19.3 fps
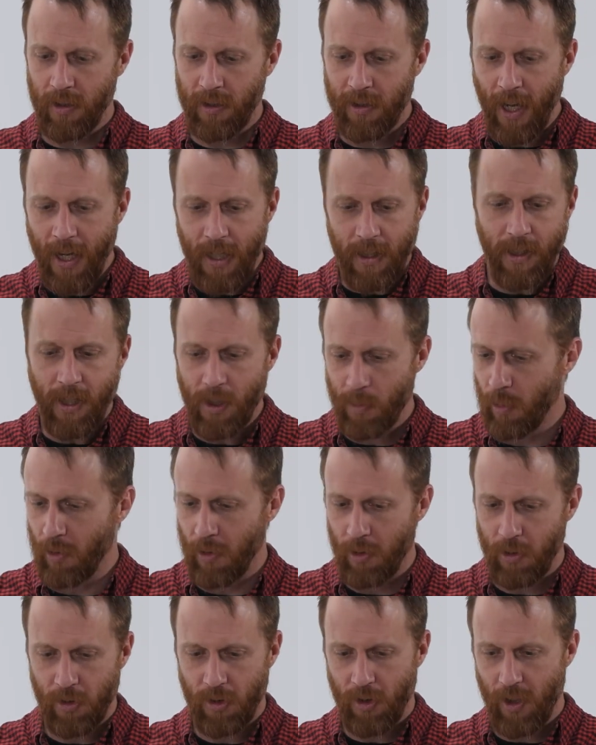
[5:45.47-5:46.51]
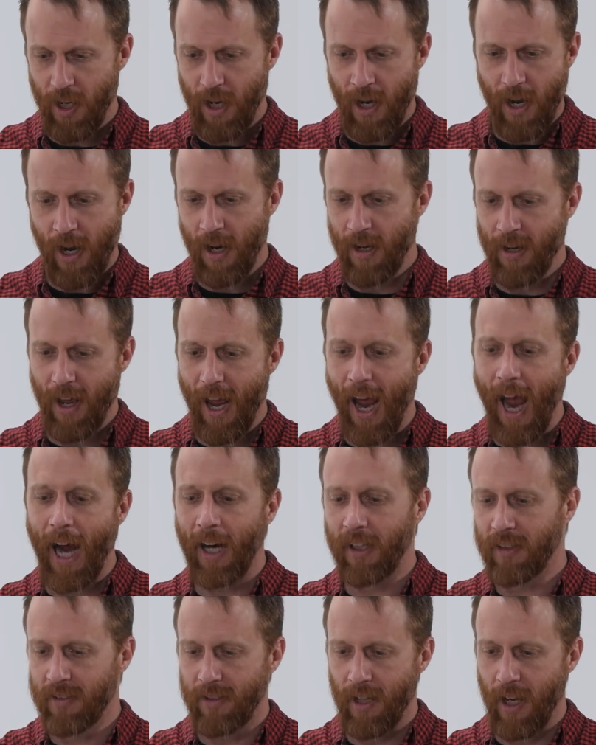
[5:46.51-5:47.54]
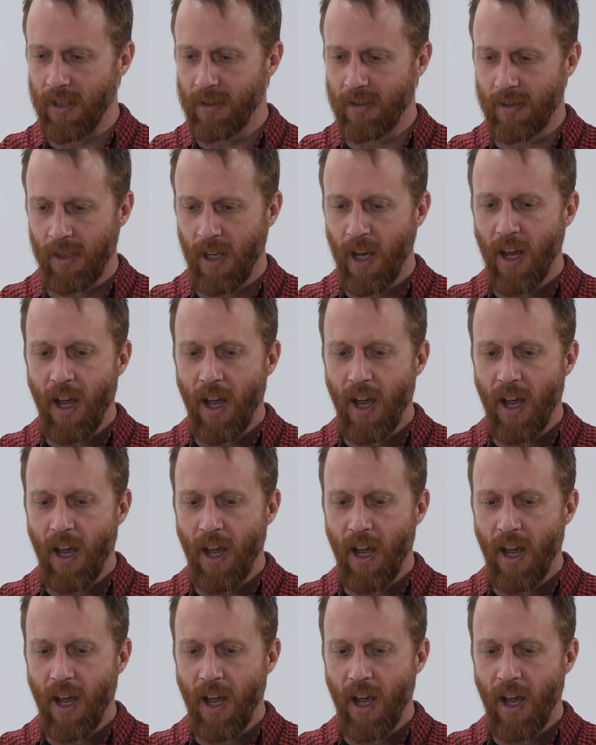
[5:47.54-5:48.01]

gatekeepers and access,